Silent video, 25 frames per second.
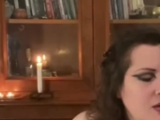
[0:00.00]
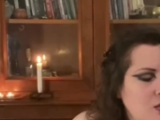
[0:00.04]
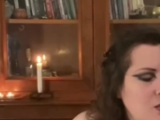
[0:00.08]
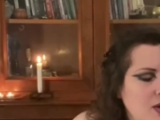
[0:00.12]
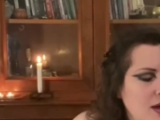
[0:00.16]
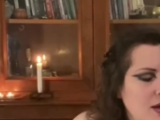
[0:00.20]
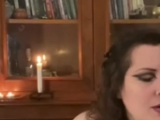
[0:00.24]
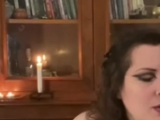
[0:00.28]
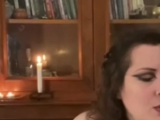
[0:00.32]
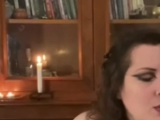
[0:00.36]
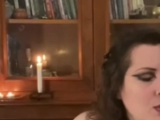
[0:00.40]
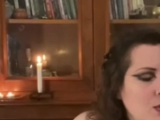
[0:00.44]

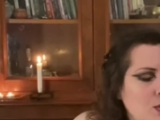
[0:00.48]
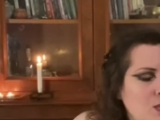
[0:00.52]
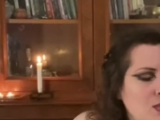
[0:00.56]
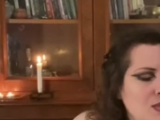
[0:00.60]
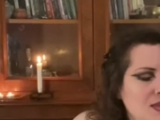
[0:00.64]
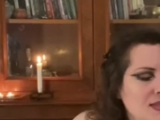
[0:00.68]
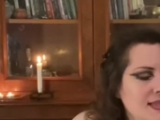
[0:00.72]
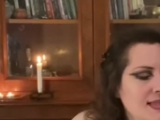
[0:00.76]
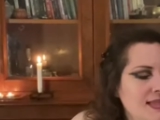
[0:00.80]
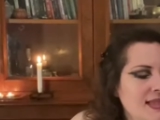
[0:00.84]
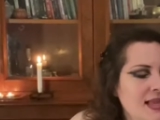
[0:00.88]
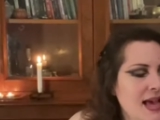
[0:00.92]
We are
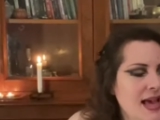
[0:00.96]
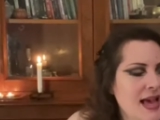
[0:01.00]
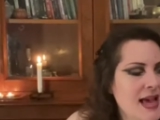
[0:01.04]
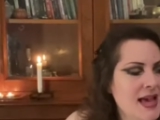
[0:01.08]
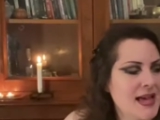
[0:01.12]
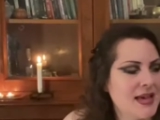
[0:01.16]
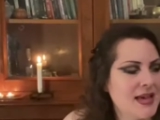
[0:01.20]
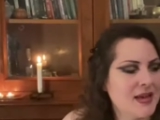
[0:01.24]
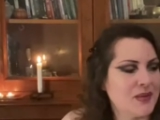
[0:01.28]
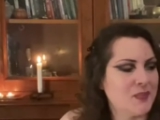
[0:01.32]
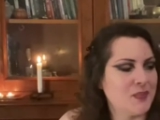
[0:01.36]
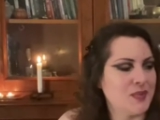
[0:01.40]
almost
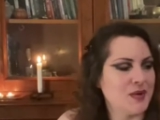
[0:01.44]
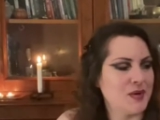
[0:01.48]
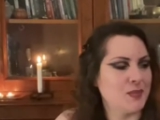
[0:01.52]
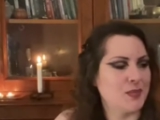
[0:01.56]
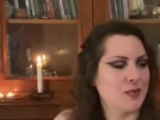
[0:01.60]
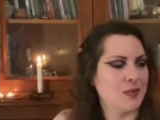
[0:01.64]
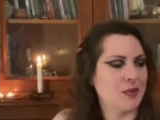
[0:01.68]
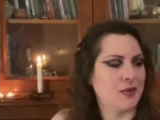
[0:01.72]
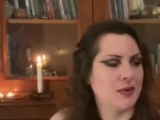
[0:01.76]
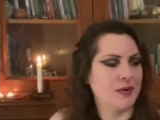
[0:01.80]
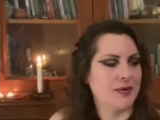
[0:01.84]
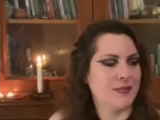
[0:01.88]
there,
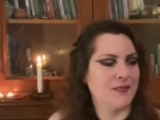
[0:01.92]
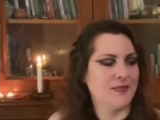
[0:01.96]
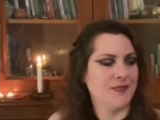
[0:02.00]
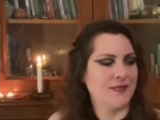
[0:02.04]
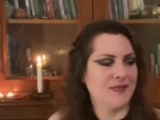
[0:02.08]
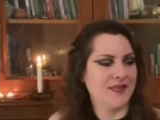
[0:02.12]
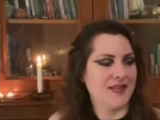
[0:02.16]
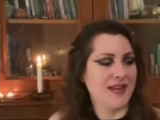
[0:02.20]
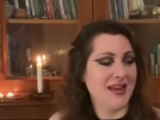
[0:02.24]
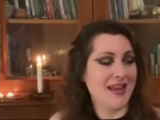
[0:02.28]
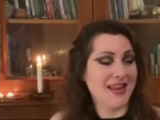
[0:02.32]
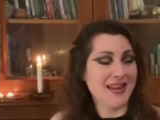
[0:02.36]
people.
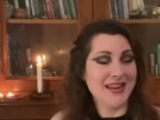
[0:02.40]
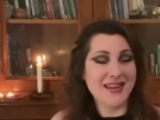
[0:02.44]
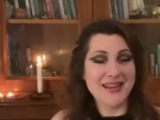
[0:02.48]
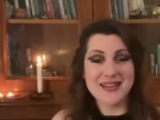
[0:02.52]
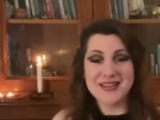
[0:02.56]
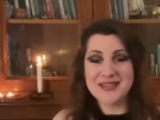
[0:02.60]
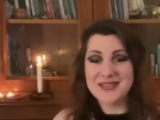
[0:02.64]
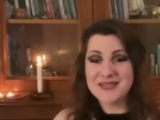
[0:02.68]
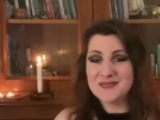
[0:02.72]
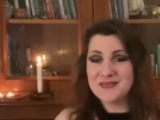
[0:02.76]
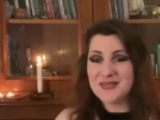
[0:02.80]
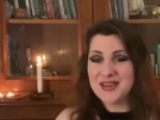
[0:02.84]

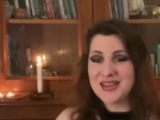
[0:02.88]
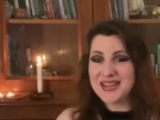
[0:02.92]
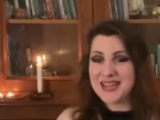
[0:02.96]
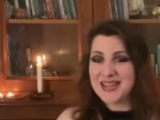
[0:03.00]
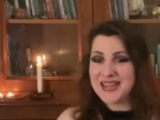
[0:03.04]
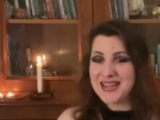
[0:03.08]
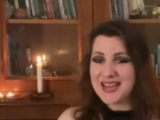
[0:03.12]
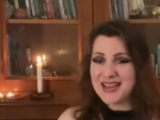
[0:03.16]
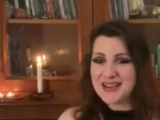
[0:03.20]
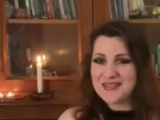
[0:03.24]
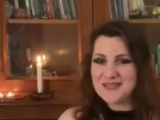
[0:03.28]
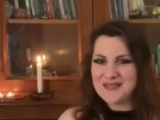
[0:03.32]
Hello,
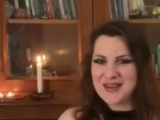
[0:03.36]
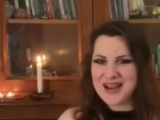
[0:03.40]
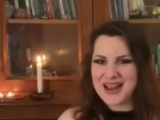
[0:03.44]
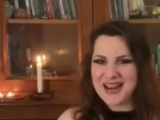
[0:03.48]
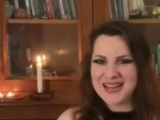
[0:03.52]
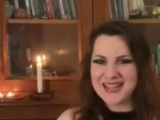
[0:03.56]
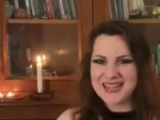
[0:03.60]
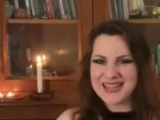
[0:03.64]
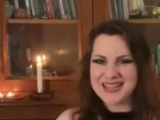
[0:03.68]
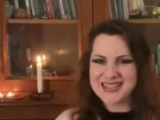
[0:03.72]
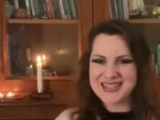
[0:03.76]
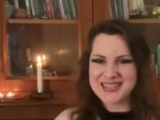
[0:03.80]
Maria,
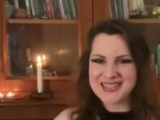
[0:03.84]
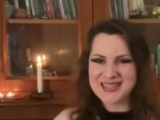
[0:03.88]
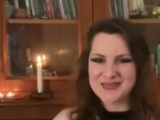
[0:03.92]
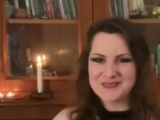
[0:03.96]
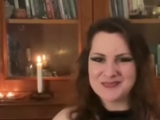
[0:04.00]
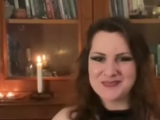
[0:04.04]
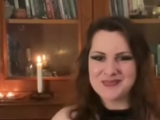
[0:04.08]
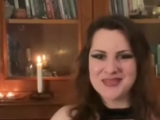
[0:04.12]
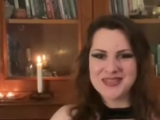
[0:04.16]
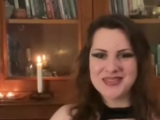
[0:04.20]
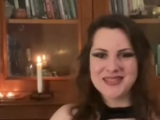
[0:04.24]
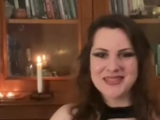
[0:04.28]

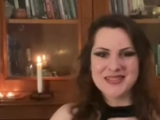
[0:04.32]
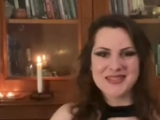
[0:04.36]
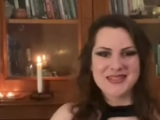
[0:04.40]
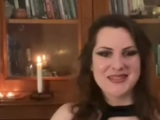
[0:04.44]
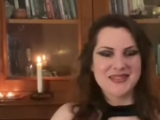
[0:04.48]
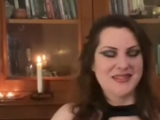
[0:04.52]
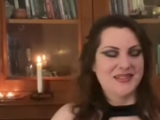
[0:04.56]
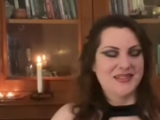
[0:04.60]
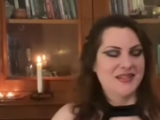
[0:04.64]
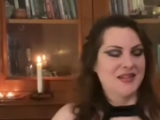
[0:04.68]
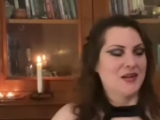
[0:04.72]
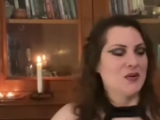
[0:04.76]
welcome.
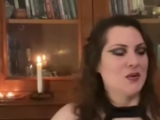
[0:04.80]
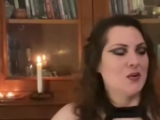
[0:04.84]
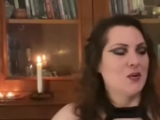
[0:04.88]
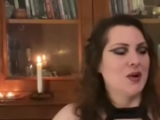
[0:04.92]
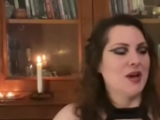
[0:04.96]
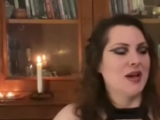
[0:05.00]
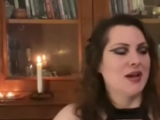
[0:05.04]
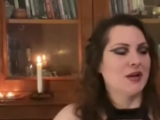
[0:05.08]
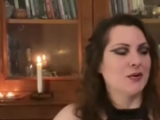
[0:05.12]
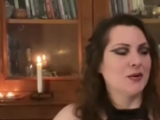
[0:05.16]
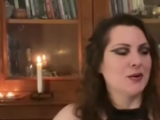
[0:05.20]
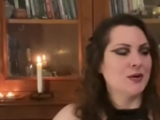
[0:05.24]

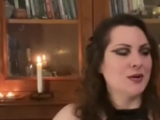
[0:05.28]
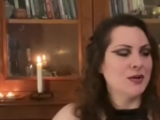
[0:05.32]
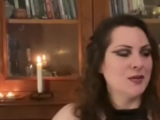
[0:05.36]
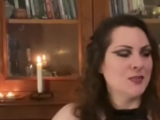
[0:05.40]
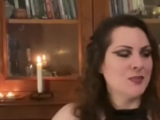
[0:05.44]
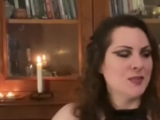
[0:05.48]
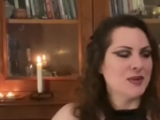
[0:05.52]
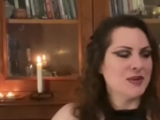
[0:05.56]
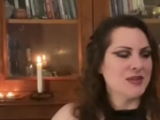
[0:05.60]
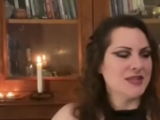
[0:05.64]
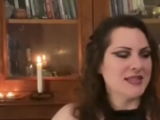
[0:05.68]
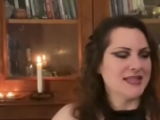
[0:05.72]
We are
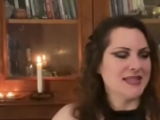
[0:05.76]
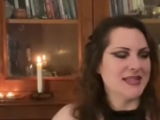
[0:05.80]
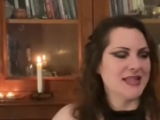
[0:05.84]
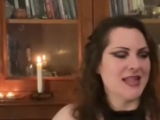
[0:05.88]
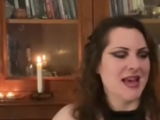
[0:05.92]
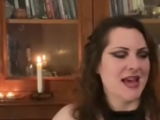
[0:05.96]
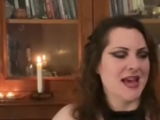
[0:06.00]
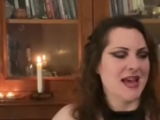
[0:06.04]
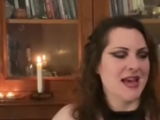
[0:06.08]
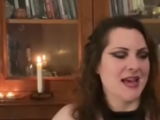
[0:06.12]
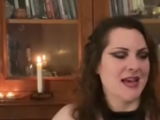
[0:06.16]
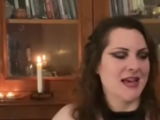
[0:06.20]
almost
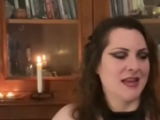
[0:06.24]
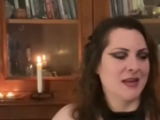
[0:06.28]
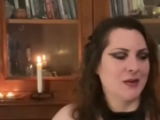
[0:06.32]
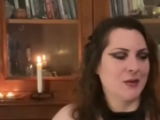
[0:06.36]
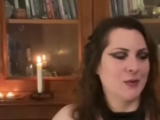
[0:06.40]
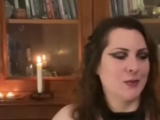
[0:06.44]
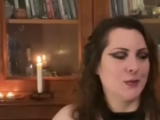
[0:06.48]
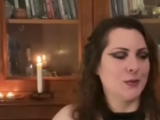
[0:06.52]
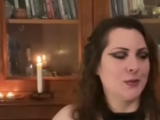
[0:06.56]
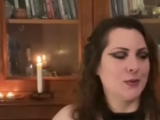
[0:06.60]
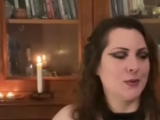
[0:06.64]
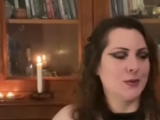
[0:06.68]
there,
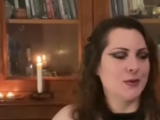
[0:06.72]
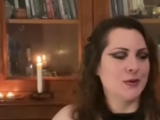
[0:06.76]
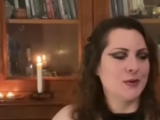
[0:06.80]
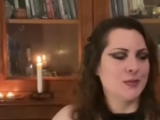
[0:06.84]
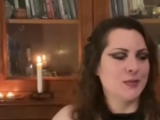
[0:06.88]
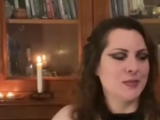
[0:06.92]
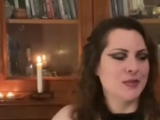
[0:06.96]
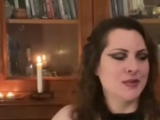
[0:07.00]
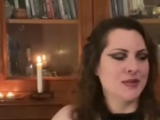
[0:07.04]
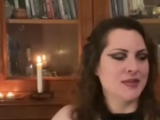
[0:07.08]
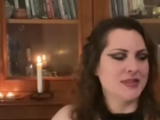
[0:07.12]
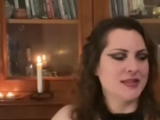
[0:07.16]

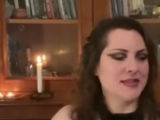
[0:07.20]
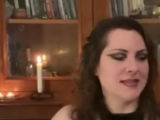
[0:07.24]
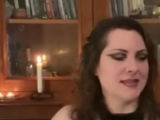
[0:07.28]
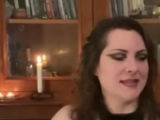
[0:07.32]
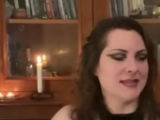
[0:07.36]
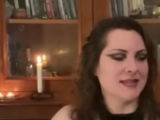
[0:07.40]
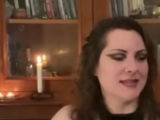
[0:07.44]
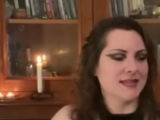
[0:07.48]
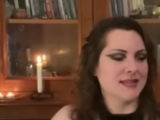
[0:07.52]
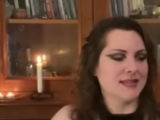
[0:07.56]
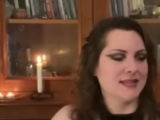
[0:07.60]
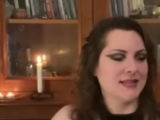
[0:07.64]
almost
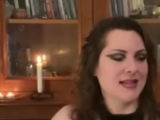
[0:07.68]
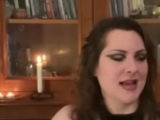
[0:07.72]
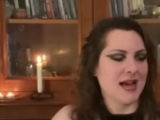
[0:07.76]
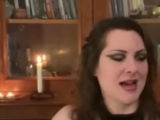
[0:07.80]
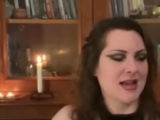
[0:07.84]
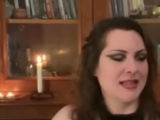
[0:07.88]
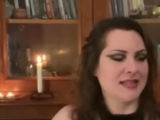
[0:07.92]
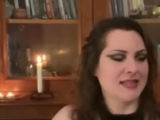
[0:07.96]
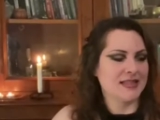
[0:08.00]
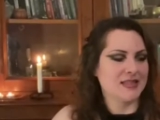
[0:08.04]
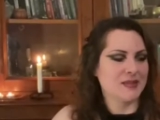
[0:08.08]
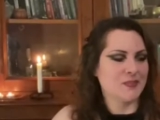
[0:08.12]

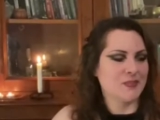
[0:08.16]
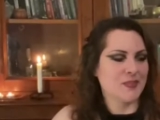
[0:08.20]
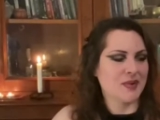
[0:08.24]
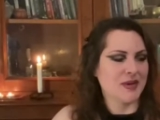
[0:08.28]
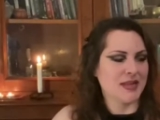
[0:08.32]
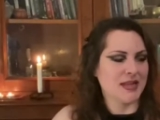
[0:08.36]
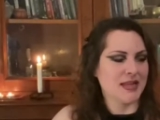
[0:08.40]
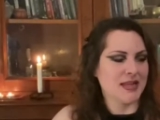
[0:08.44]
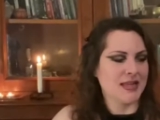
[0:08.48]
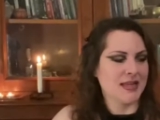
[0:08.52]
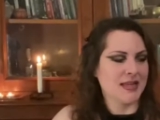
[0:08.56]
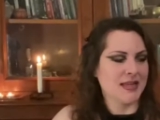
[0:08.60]
at
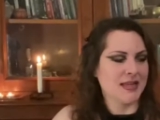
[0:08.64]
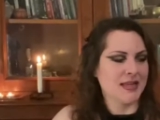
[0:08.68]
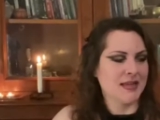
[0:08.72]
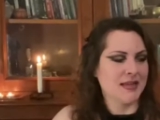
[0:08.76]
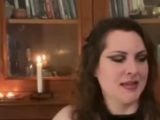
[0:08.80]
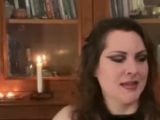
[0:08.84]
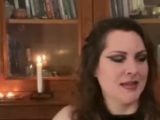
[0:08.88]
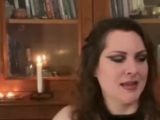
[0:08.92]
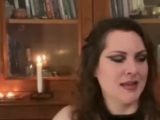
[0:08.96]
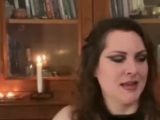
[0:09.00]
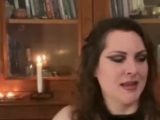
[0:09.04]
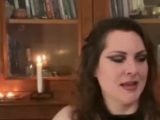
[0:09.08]

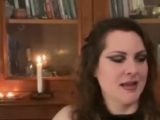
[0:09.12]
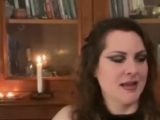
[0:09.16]
spring.